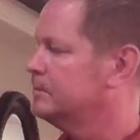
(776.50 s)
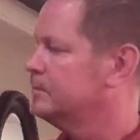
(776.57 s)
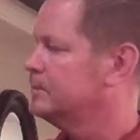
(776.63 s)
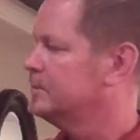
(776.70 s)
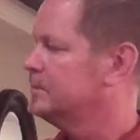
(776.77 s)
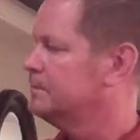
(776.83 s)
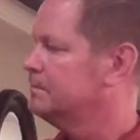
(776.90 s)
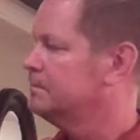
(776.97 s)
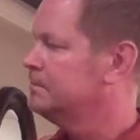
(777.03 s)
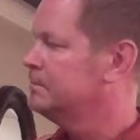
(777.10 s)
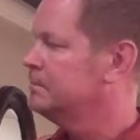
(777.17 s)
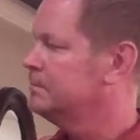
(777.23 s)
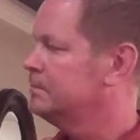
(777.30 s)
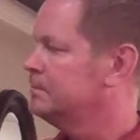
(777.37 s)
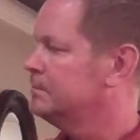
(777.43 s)

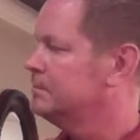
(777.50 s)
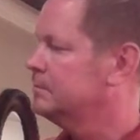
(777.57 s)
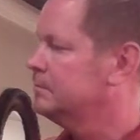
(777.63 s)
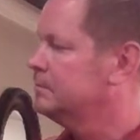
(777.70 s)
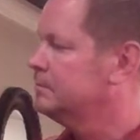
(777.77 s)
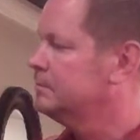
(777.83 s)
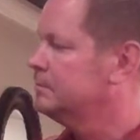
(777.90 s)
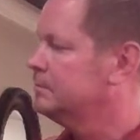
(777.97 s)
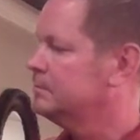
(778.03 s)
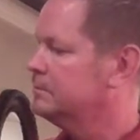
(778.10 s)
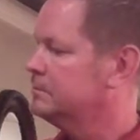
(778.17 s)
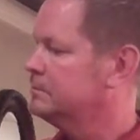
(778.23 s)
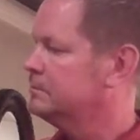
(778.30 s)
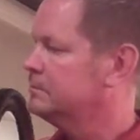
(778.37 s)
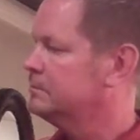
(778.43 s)

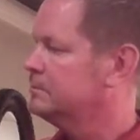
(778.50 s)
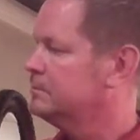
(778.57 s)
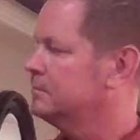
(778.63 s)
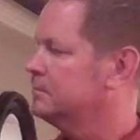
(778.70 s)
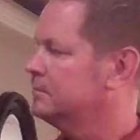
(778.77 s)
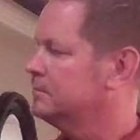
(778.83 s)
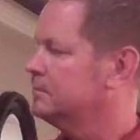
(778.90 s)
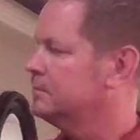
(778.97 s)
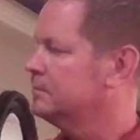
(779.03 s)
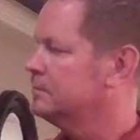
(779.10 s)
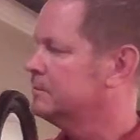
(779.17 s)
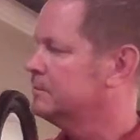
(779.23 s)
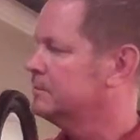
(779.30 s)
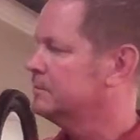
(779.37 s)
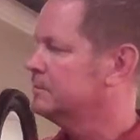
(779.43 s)

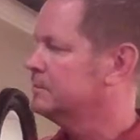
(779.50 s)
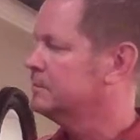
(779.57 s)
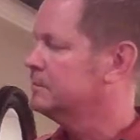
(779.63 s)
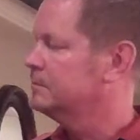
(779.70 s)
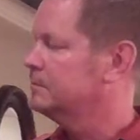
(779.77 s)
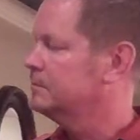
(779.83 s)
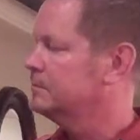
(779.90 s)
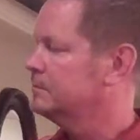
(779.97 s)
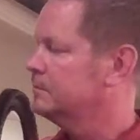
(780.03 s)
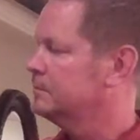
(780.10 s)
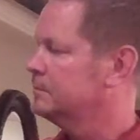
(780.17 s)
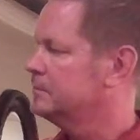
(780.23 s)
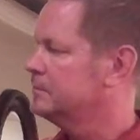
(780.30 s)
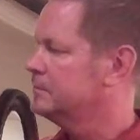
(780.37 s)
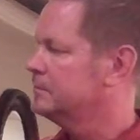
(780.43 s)

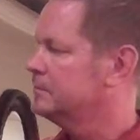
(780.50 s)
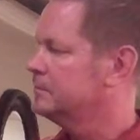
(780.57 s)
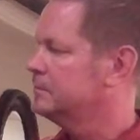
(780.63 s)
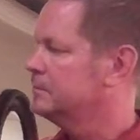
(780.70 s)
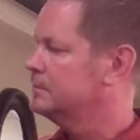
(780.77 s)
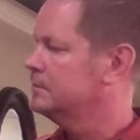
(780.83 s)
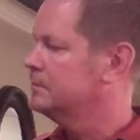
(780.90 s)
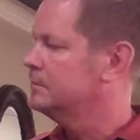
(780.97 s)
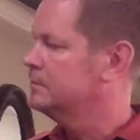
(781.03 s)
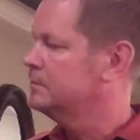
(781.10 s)
No words are spoken by the person on screen.